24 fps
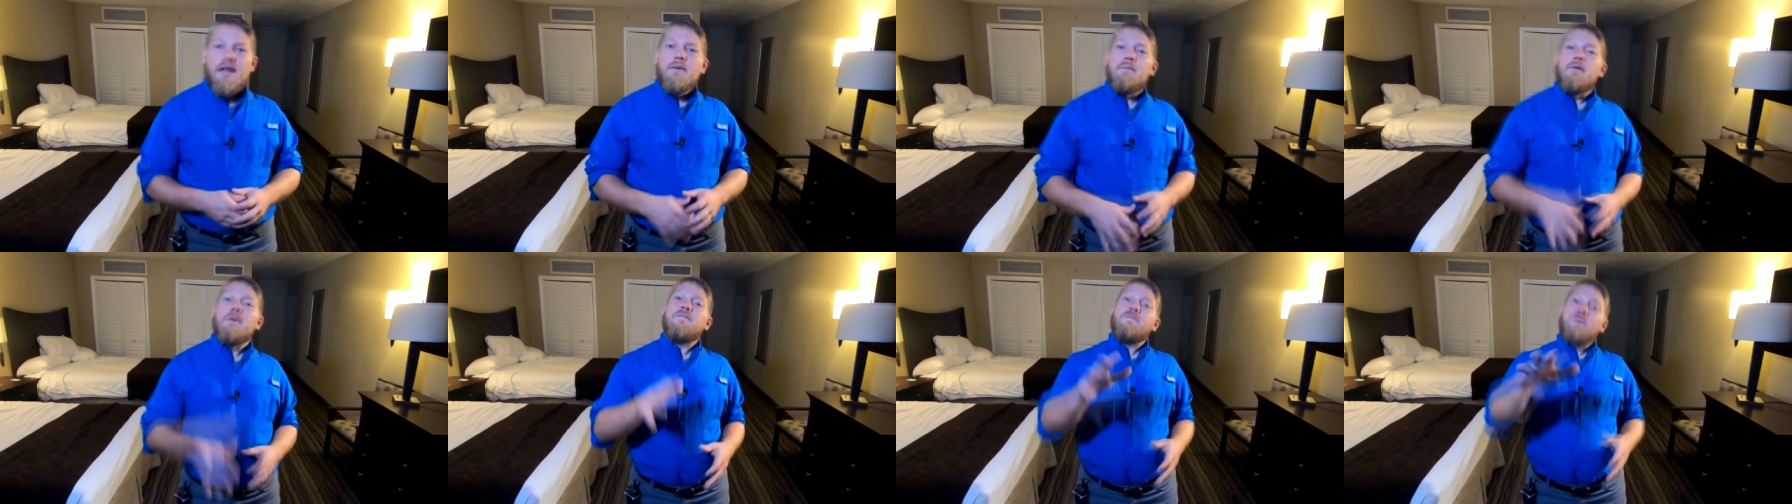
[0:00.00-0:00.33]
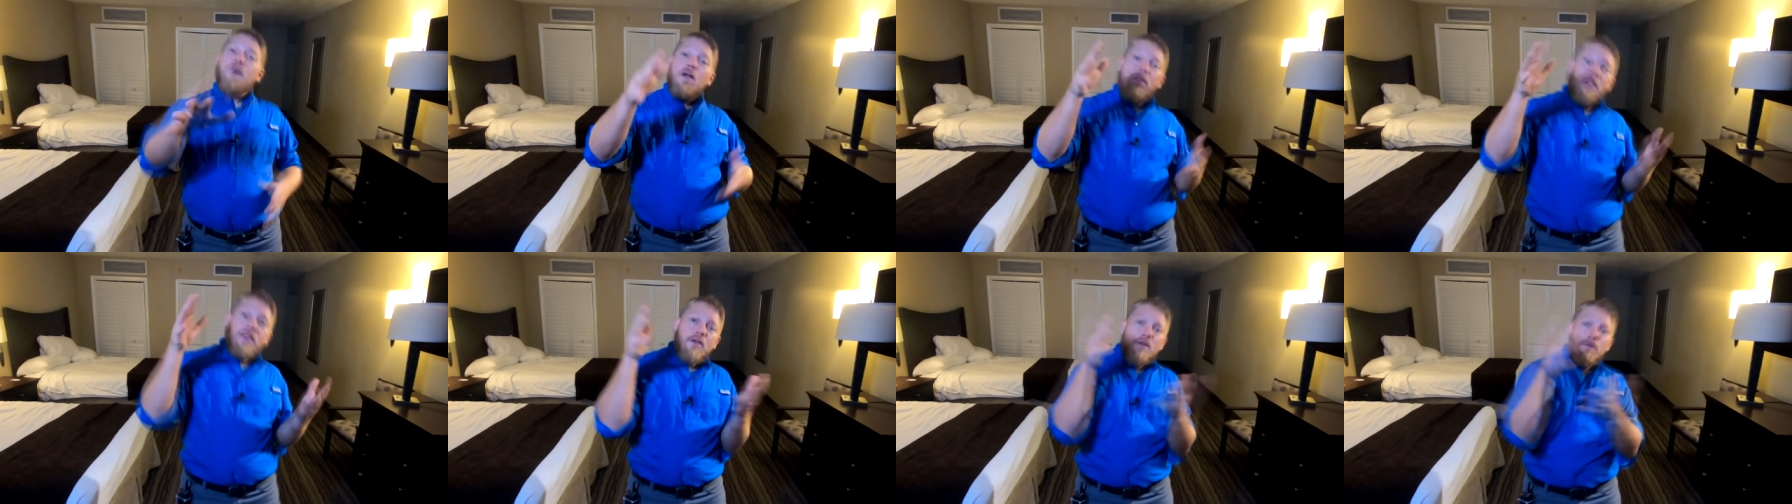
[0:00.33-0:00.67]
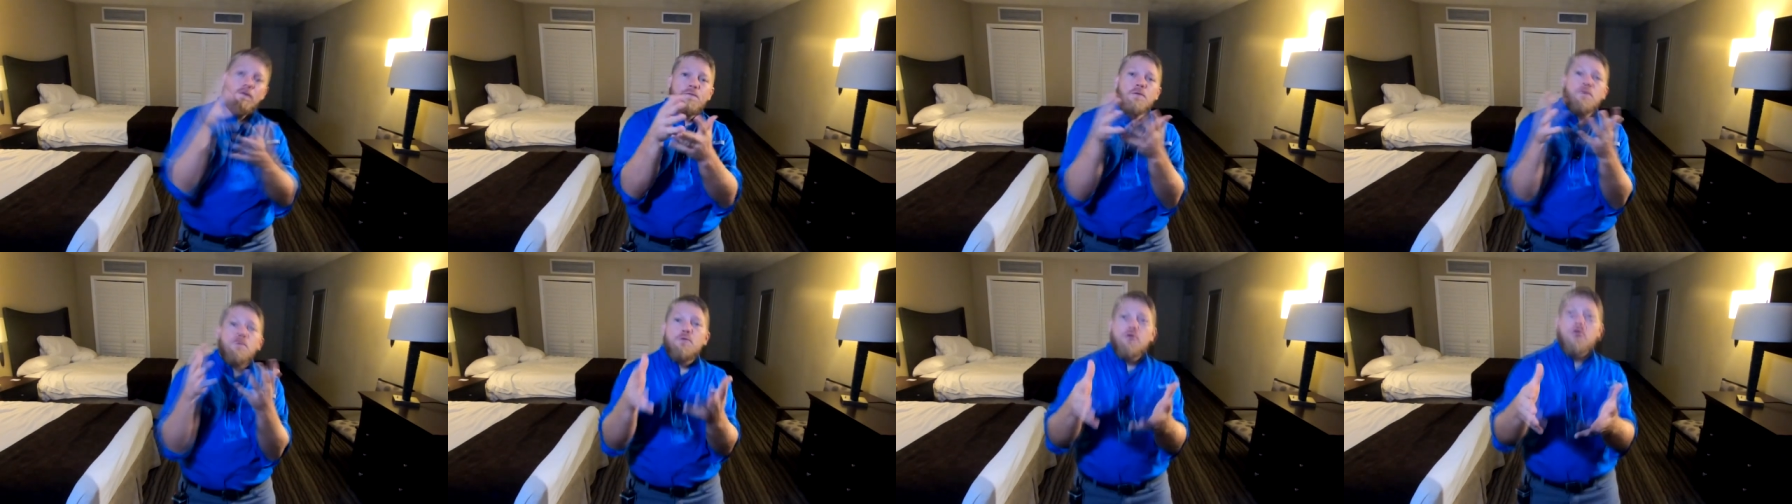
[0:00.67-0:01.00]
But falling
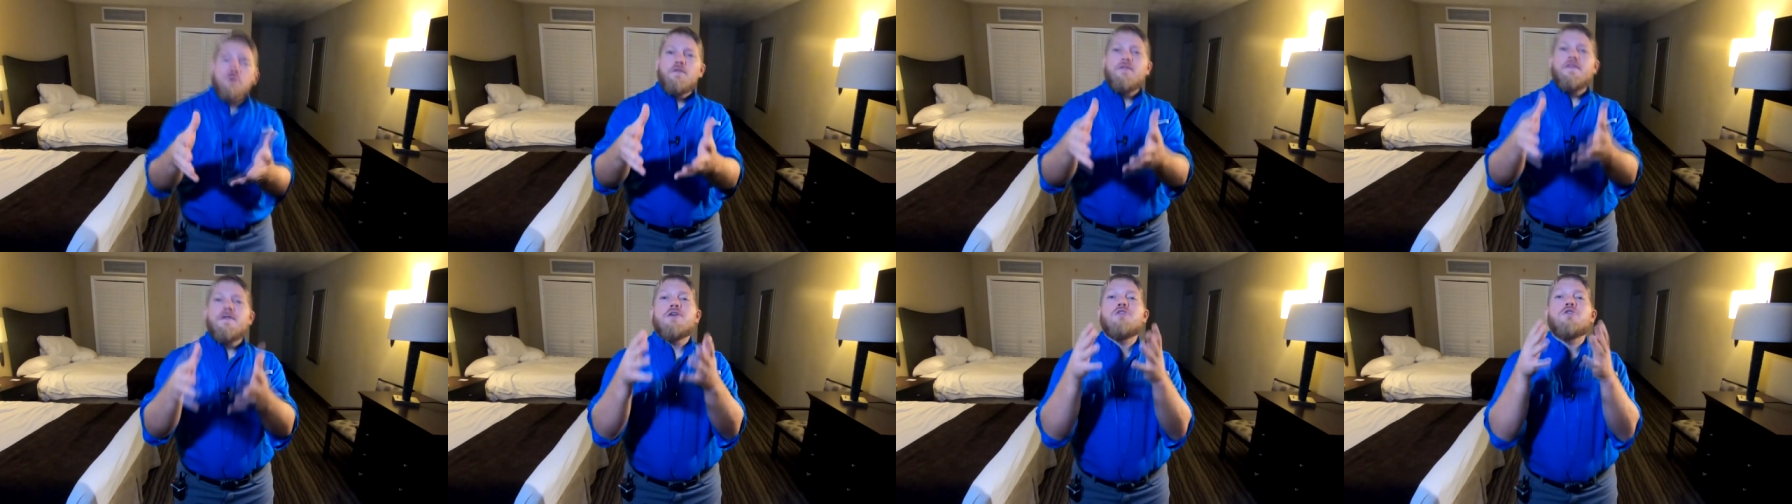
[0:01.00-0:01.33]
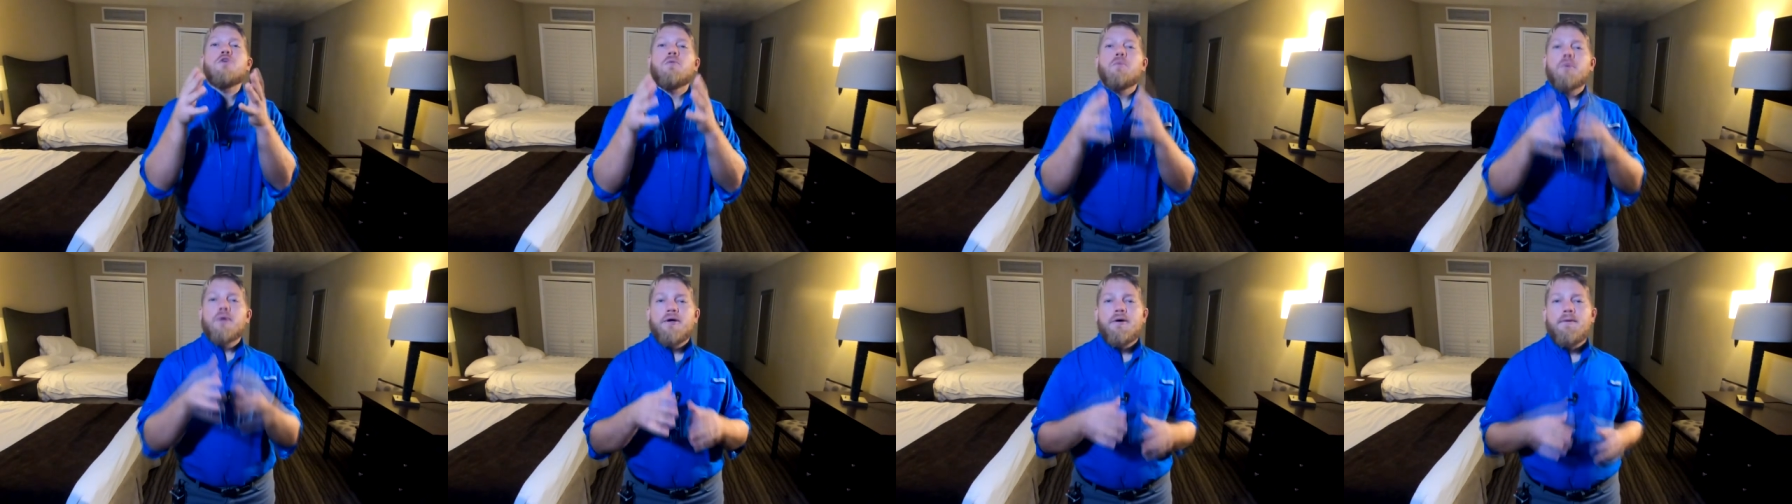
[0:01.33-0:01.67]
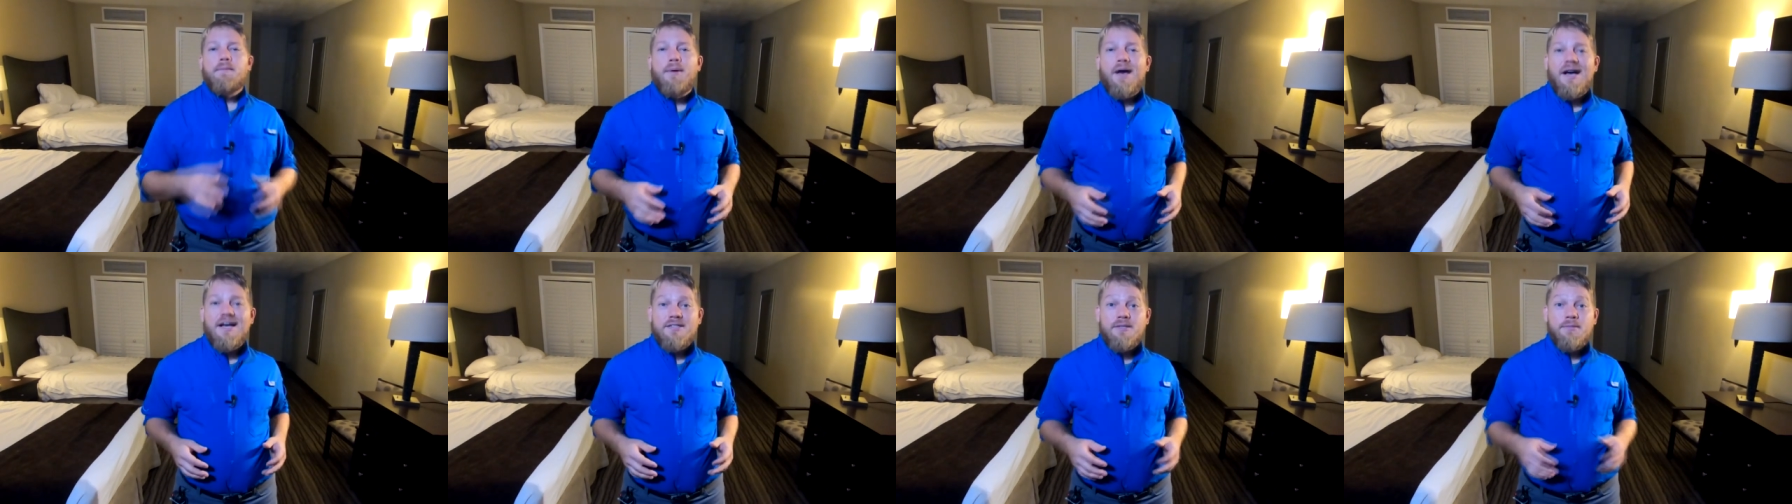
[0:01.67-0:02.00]
off a roof is a real
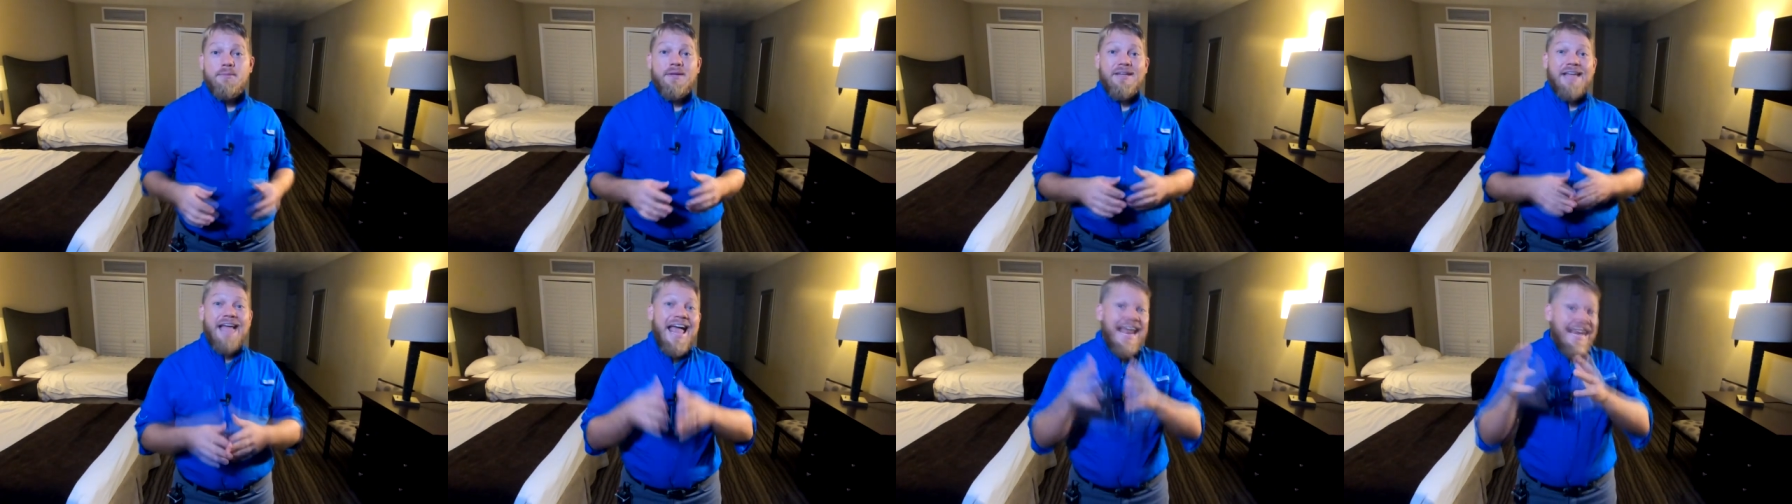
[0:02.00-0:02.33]
possibility,